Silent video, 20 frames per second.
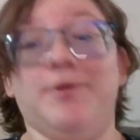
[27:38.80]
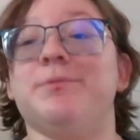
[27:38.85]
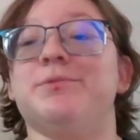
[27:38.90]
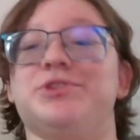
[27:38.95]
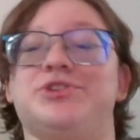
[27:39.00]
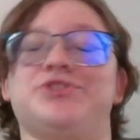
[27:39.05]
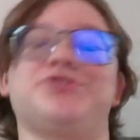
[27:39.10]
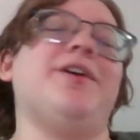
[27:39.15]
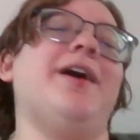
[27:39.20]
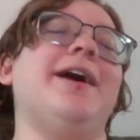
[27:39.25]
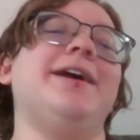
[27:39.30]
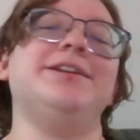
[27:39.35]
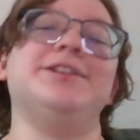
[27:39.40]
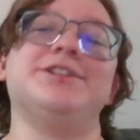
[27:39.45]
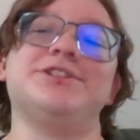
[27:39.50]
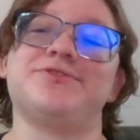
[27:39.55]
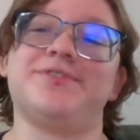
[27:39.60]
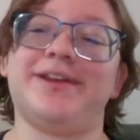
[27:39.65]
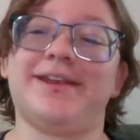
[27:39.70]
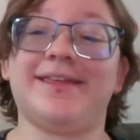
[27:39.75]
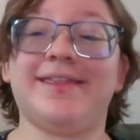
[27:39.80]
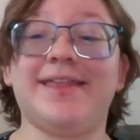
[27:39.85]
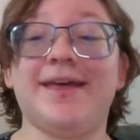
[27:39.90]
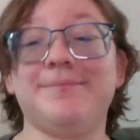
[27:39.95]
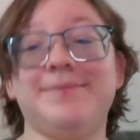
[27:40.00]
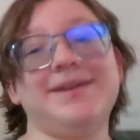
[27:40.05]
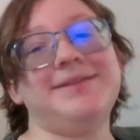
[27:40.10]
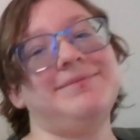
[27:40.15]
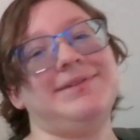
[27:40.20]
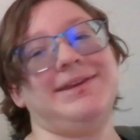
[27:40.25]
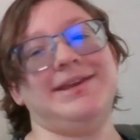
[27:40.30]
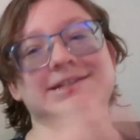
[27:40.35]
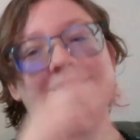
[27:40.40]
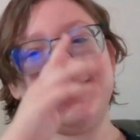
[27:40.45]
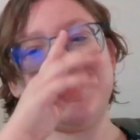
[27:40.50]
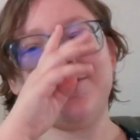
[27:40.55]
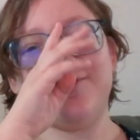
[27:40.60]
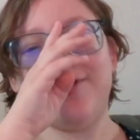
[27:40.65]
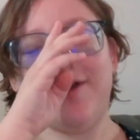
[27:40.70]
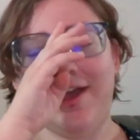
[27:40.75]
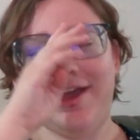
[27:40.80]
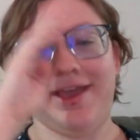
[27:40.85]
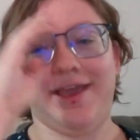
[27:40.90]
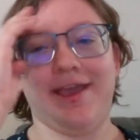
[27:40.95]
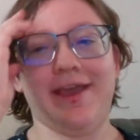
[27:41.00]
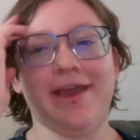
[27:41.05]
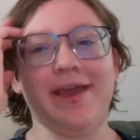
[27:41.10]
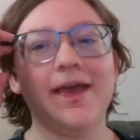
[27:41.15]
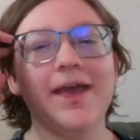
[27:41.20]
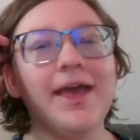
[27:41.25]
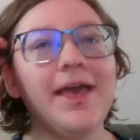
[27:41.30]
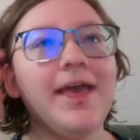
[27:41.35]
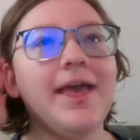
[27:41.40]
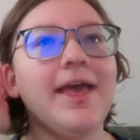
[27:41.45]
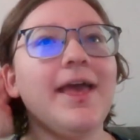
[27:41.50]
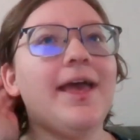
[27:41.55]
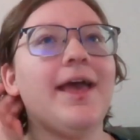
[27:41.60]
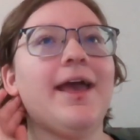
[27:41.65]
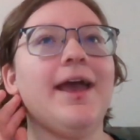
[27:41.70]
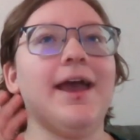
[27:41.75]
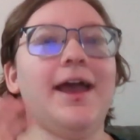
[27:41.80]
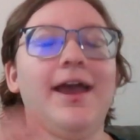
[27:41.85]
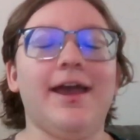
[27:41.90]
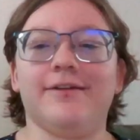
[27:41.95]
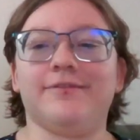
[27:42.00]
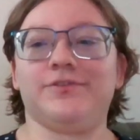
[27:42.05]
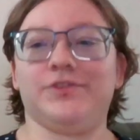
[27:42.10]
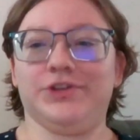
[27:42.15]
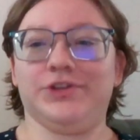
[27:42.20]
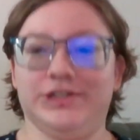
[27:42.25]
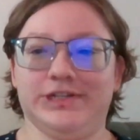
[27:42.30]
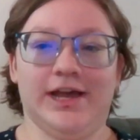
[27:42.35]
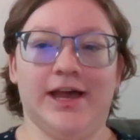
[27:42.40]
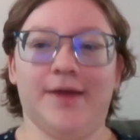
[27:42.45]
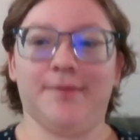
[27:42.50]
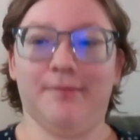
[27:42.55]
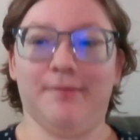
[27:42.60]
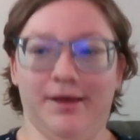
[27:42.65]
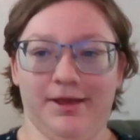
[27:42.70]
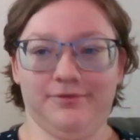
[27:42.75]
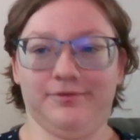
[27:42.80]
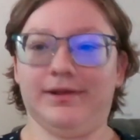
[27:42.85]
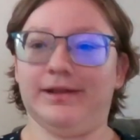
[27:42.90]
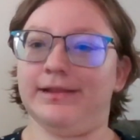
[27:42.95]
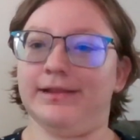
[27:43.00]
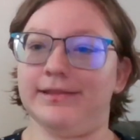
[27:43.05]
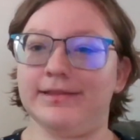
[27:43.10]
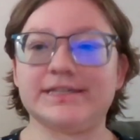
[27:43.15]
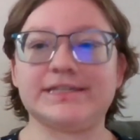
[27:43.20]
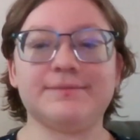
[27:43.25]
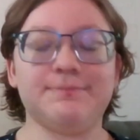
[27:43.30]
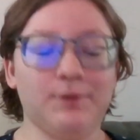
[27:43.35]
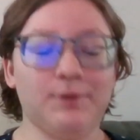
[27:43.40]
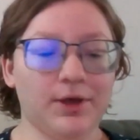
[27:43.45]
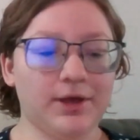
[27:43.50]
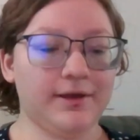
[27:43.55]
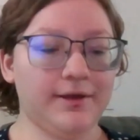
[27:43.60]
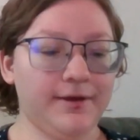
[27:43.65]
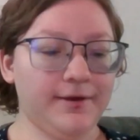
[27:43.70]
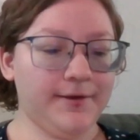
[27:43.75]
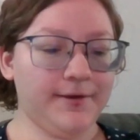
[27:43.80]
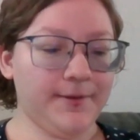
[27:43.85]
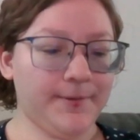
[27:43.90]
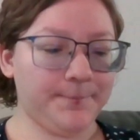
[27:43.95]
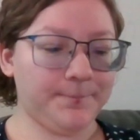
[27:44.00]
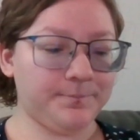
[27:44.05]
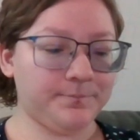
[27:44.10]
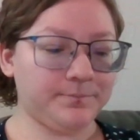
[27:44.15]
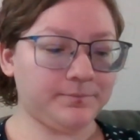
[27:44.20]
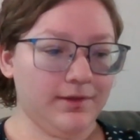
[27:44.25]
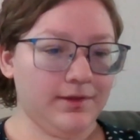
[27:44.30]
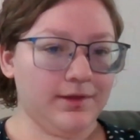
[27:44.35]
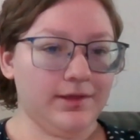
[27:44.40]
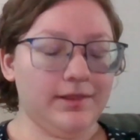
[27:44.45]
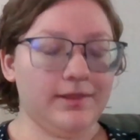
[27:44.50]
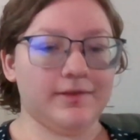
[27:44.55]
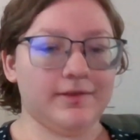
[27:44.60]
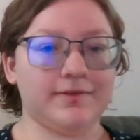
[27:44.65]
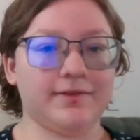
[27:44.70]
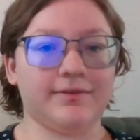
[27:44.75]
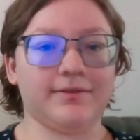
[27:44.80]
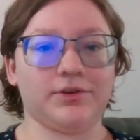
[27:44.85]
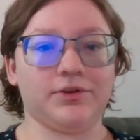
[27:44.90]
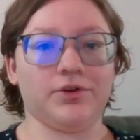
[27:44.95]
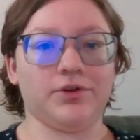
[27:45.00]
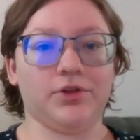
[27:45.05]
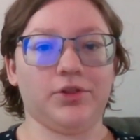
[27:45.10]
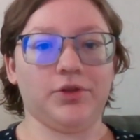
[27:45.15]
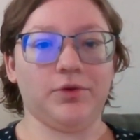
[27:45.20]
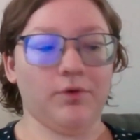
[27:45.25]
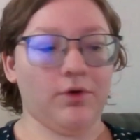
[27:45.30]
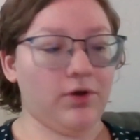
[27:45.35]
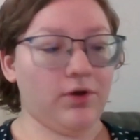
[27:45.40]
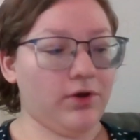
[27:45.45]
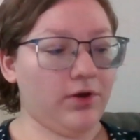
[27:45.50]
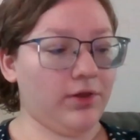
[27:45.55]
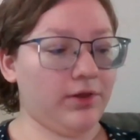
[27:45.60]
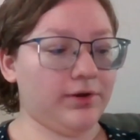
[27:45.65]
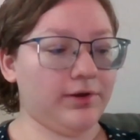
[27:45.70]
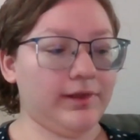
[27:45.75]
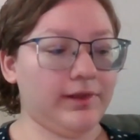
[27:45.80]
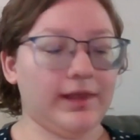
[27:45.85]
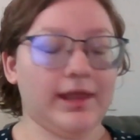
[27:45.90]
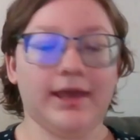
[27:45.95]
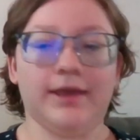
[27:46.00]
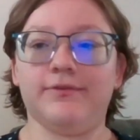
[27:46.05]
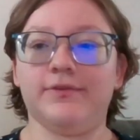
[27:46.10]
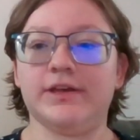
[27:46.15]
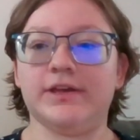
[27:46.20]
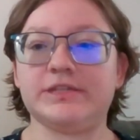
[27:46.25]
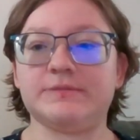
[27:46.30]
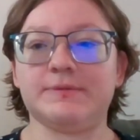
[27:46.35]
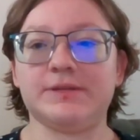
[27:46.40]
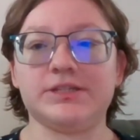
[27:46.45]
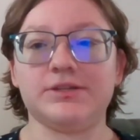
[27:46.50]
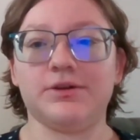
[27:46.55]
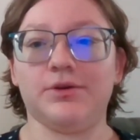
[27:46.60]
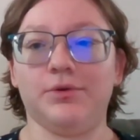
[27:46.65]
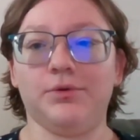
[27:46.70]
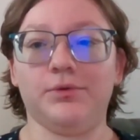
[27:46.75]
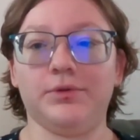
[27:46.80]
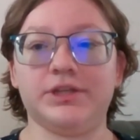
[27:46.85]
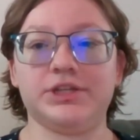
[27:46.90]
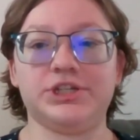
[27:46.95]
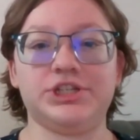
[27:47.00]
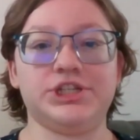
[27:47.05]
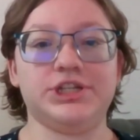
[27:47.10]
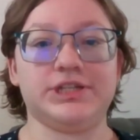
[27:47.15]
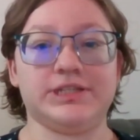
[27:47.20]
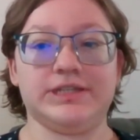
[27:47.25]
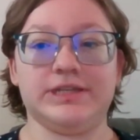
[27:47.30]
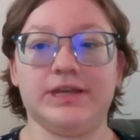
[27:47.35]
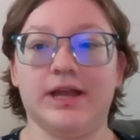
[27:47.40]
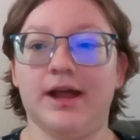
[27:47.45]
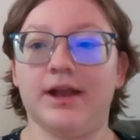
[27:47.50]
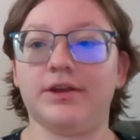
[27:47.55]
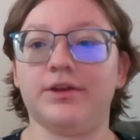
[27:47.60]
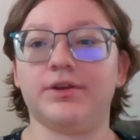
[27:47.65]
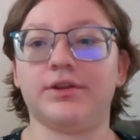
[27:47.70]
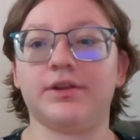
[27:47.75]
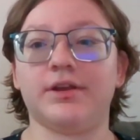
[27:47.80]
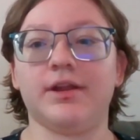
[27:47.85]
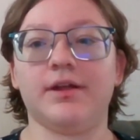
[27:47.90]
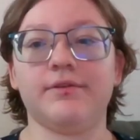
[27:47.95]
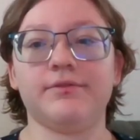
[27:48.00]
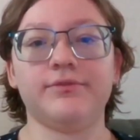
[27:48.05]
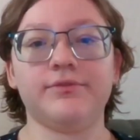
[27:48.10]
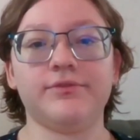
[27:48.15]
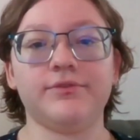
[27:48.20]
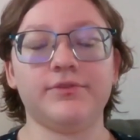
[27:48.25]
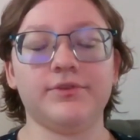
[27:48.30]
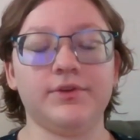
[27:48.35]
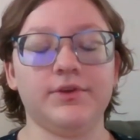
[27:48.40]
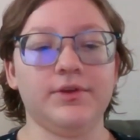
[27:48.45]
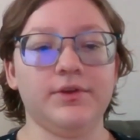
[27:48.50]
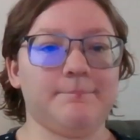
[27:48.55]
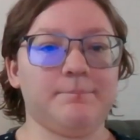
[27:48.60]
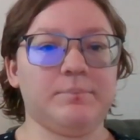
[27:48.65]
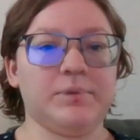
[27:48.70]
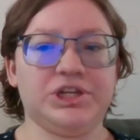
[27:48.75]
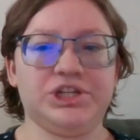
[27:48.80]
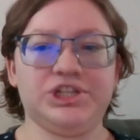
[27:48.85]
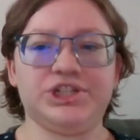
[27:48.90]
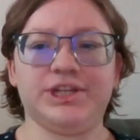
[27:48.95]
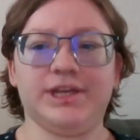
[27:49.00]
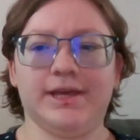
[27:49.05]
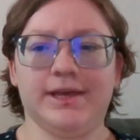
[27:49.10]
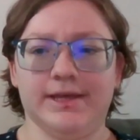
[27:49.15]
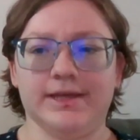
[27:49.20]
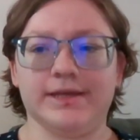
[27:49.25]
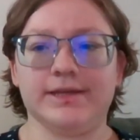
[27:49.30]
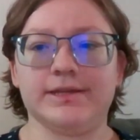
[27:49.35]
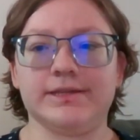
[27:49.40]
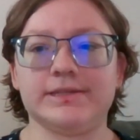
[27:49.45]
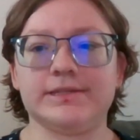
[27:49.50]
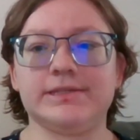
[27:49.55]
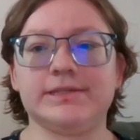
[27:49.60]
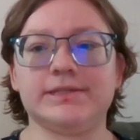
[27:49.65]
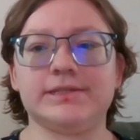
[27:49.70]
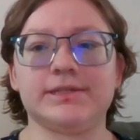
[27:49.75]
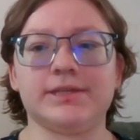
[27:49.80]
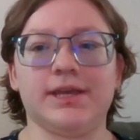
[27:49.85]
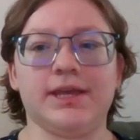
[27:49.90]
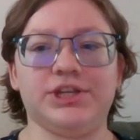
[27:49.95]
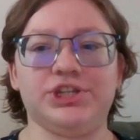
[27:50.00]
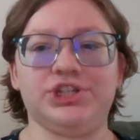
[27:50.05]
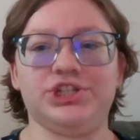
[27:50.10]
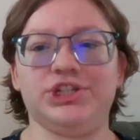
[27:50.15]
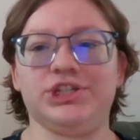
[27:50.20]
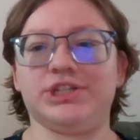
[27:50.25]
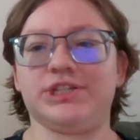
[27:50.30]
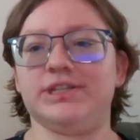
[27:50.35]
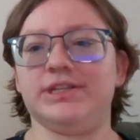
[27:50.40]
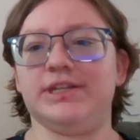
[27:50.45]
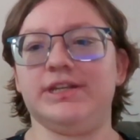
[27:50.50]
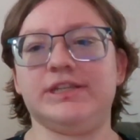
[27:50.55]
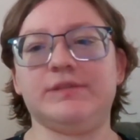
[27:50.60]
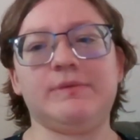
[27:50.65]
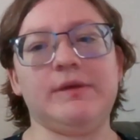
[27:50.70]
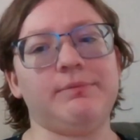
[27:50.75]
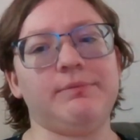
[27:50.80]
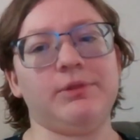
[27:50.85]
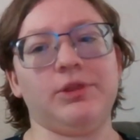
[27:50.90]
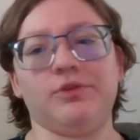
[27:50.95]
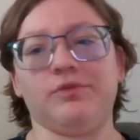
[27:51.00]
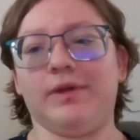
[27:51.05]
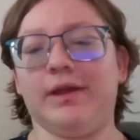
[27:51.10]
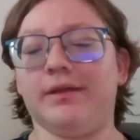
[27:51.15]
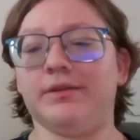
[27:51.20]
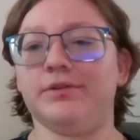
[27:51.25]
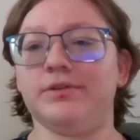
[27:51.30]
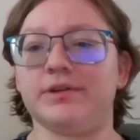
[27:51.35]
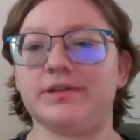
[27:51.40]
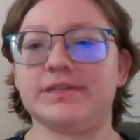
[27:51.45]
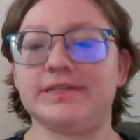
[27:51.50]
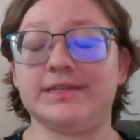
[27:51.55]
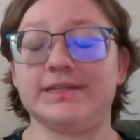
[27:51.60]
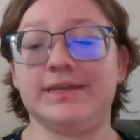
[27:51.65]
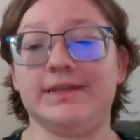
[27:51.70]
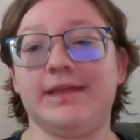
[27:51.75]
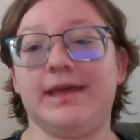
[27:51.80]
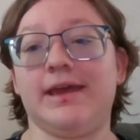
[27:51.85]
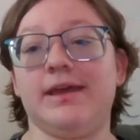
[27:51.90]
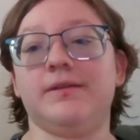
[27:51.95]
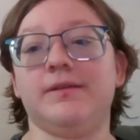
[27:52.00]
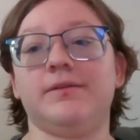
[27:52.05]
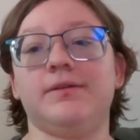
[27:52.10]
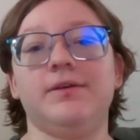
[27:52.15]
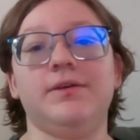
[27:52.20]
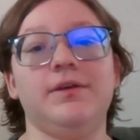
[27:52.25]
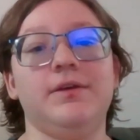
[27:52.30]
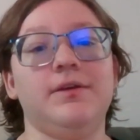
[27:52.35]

I'm almost crying just reading that bit because I cry every time I read this book. This is a girl who all her life has been told that she is not good enough. But she is. And she just needs people around her to see that.